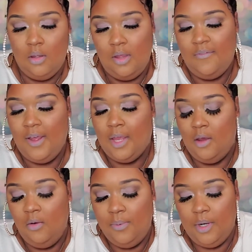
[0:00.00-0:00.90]
If I can
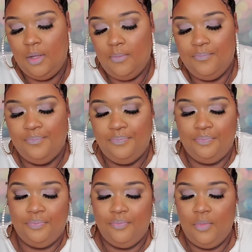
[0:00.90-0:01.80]
open it.
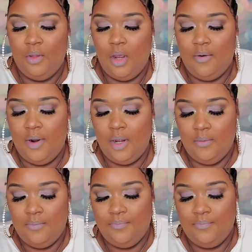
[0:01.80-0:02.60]
All right.